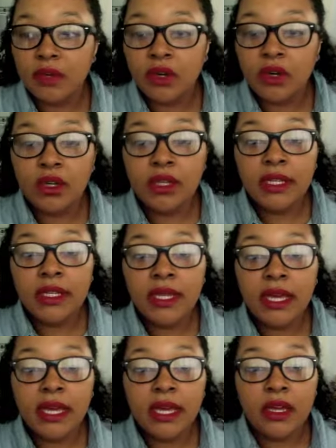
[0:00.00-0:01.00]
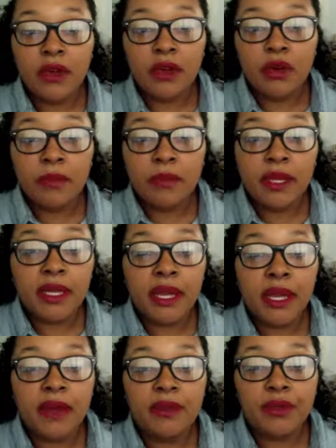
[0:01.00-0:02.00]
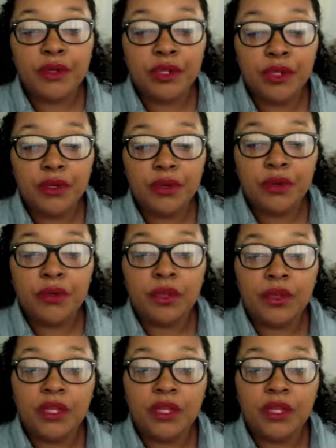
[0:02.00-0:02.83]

early day or mid afternoon so